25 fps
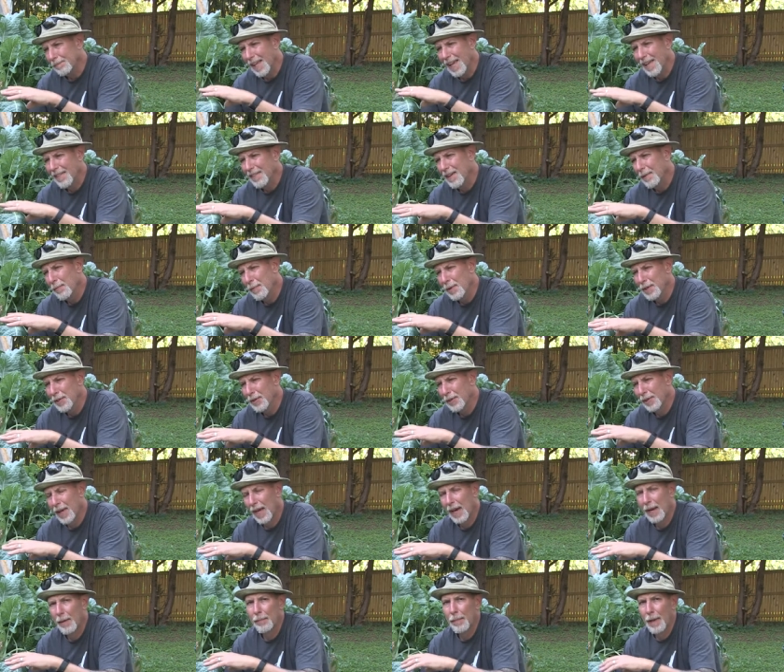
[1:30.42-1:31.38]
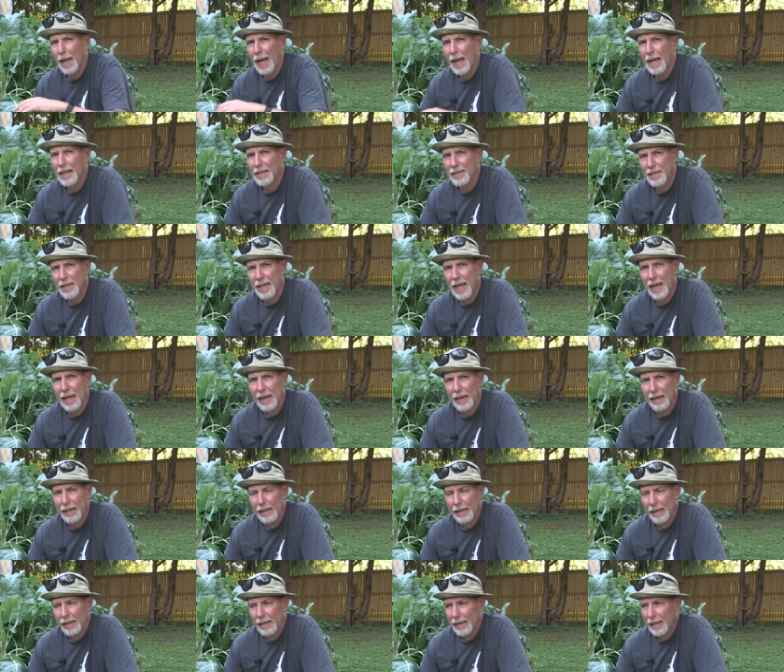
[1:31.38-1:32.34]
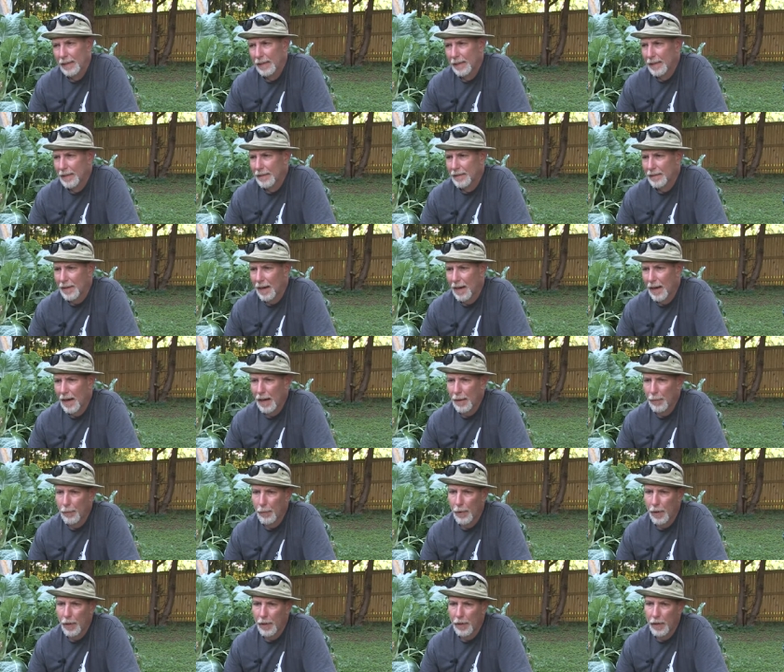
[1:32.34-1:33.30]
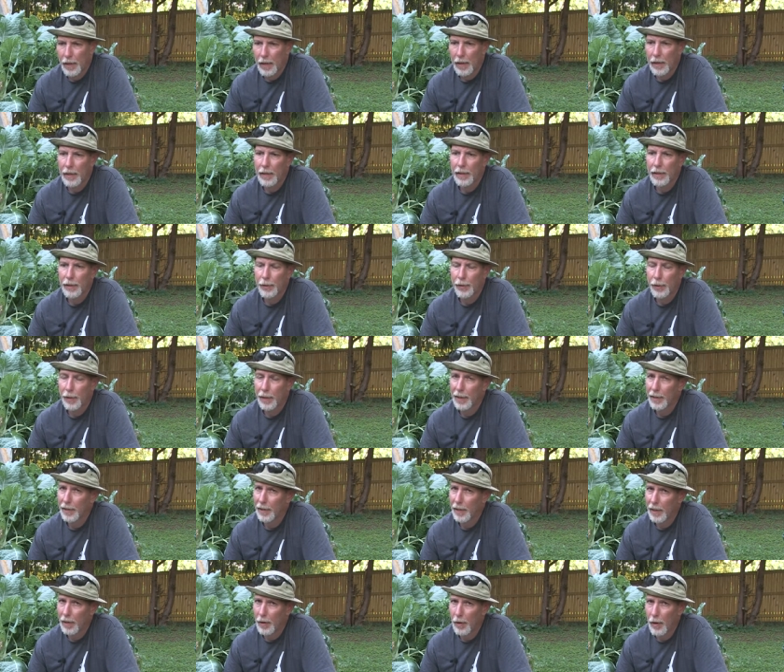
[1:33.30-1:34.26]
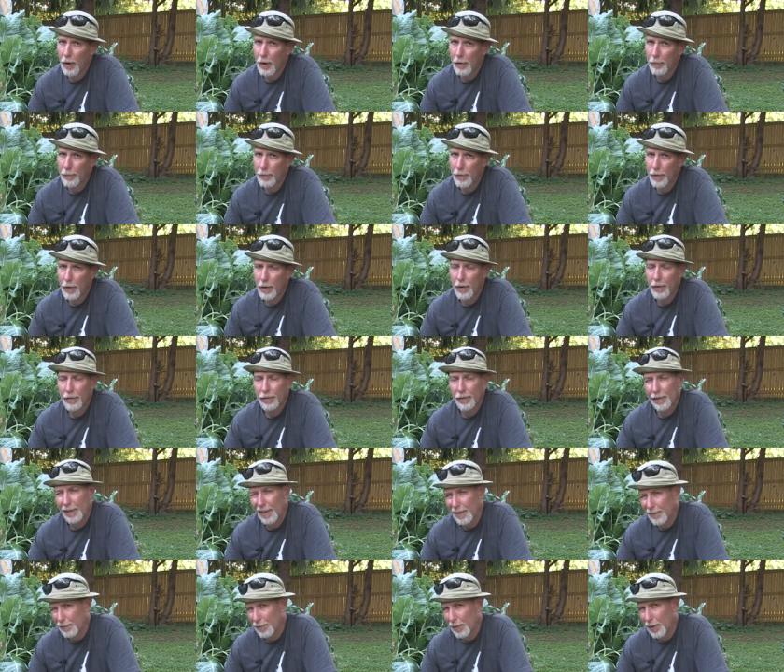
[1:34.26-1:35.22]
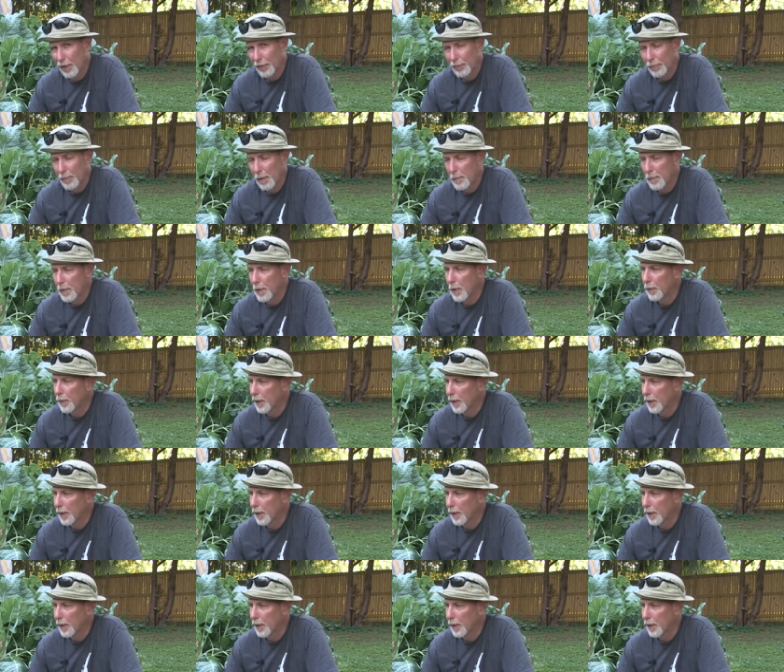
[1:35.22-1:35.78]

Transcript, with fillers: And then when you're kind of past that time when you're gonna get the hard frost, light frost might be